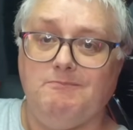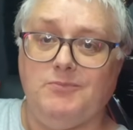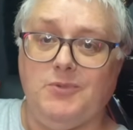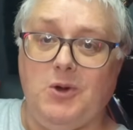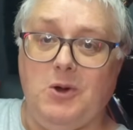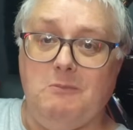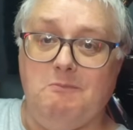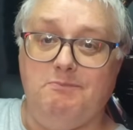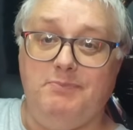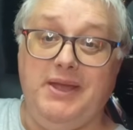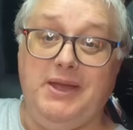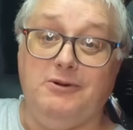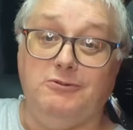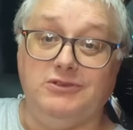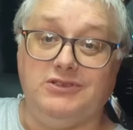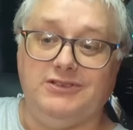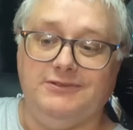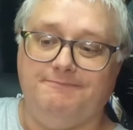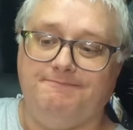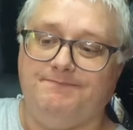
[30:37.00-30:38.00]
on
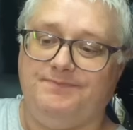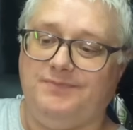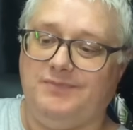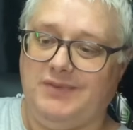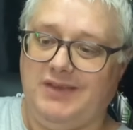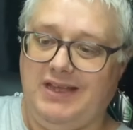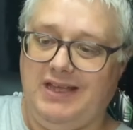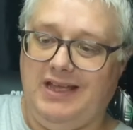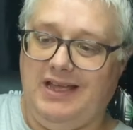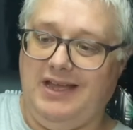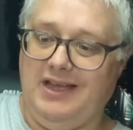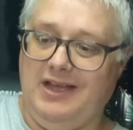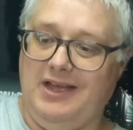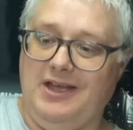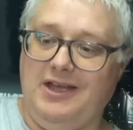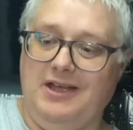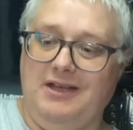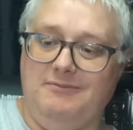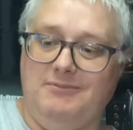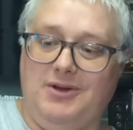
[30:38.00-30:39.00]
build.
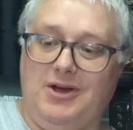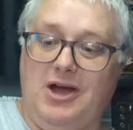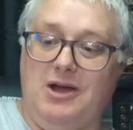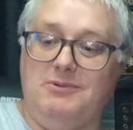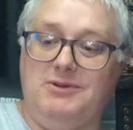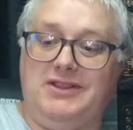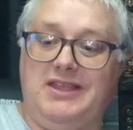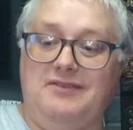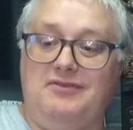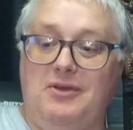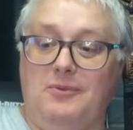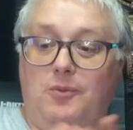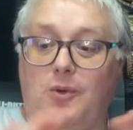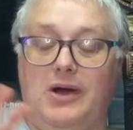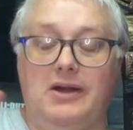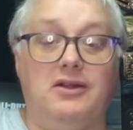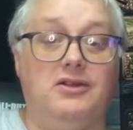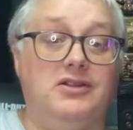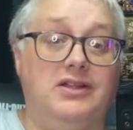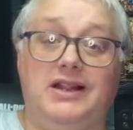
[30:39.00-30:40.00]
I would give it
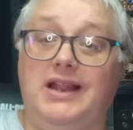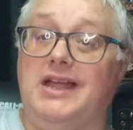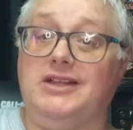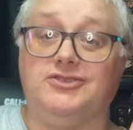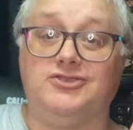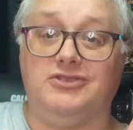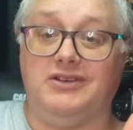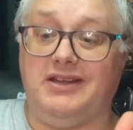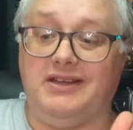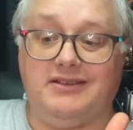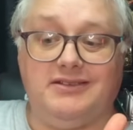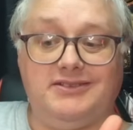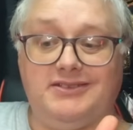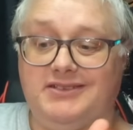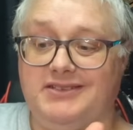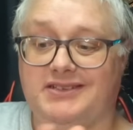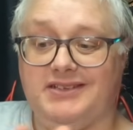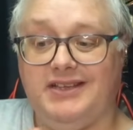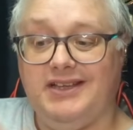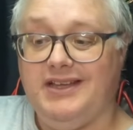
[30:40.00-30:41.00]
1 on
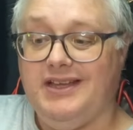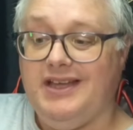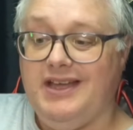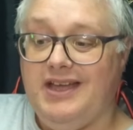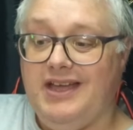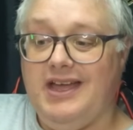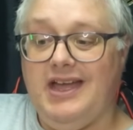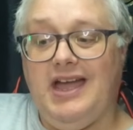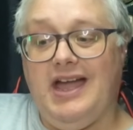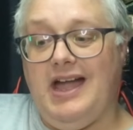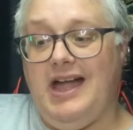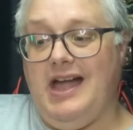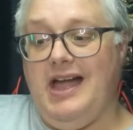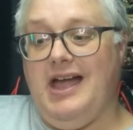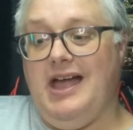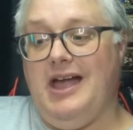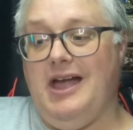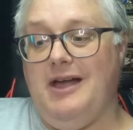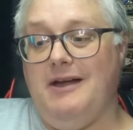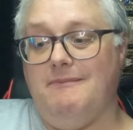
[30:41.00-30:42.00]
electrics,
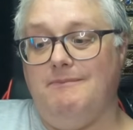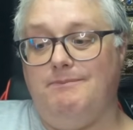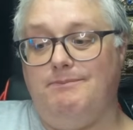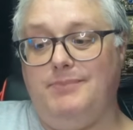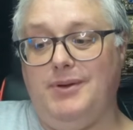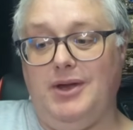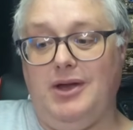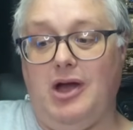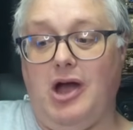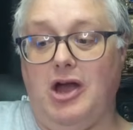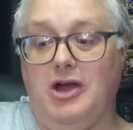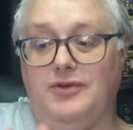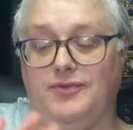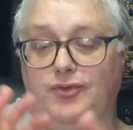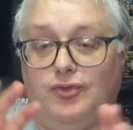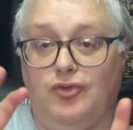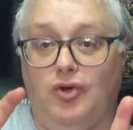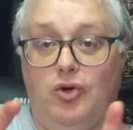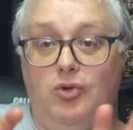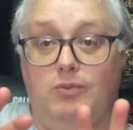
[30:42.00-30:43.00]
but
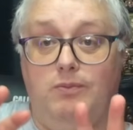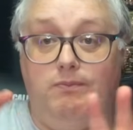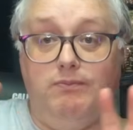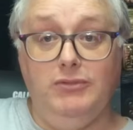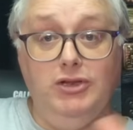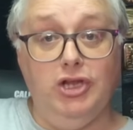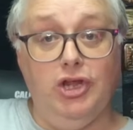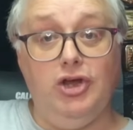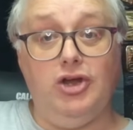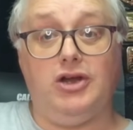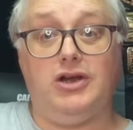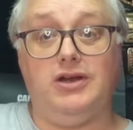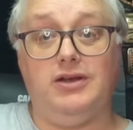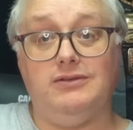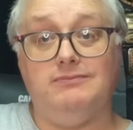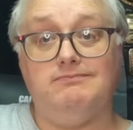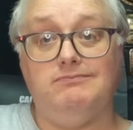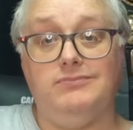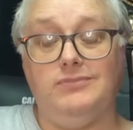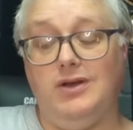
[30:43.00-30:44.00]
overall look,
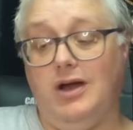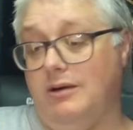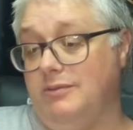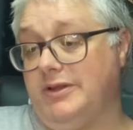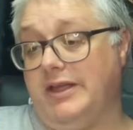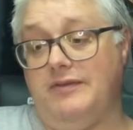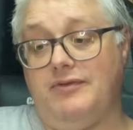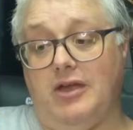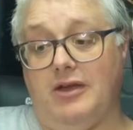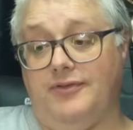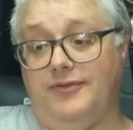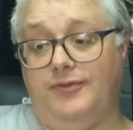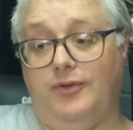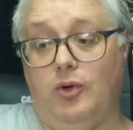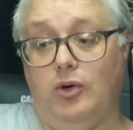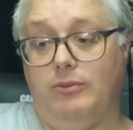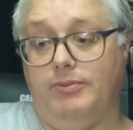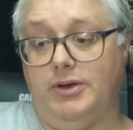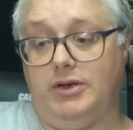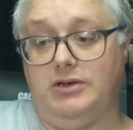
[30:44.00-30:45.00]
I would give it a
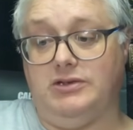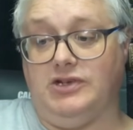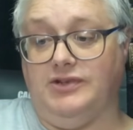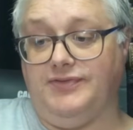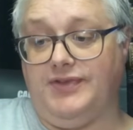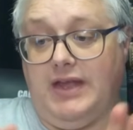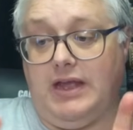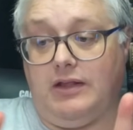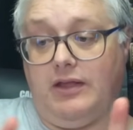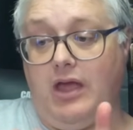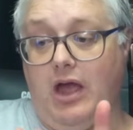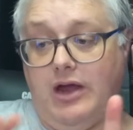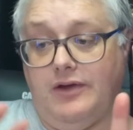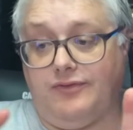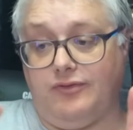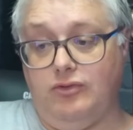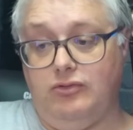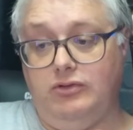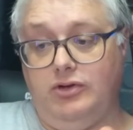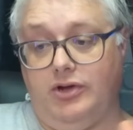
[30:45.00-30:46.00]
4, because I think the
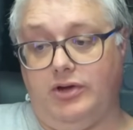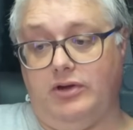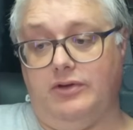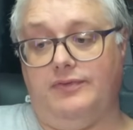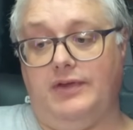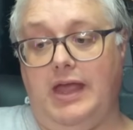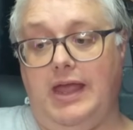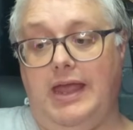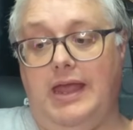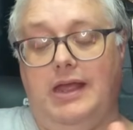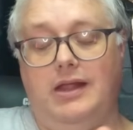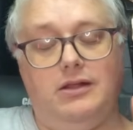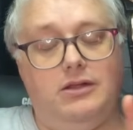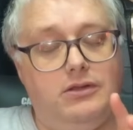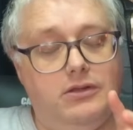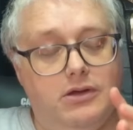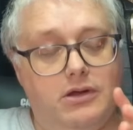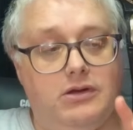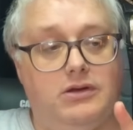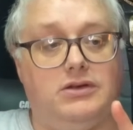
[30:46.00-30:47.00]
overall look of it
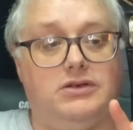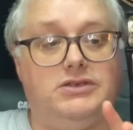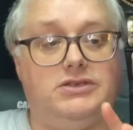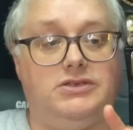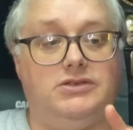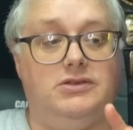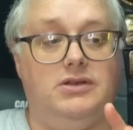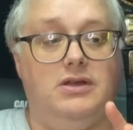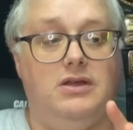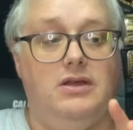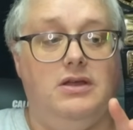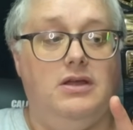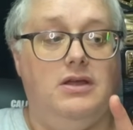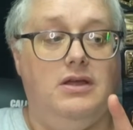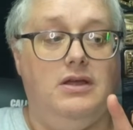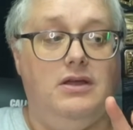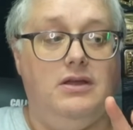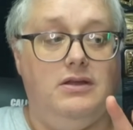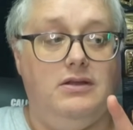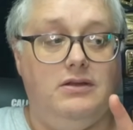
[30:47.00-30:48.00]
looks
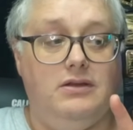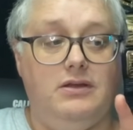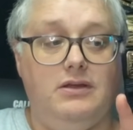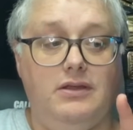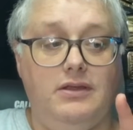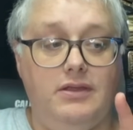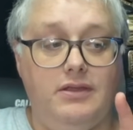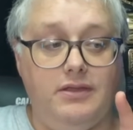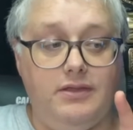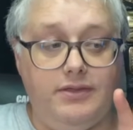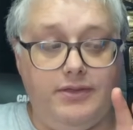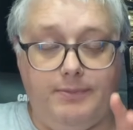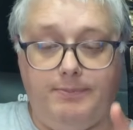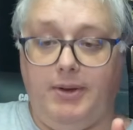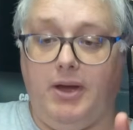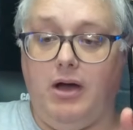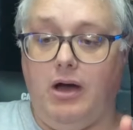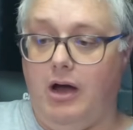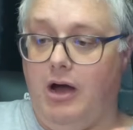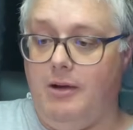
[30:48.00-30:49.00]
the
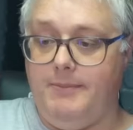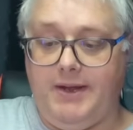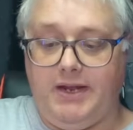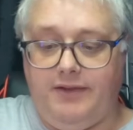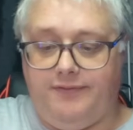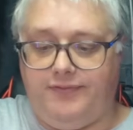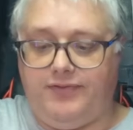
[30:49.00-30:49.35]
part. I mean,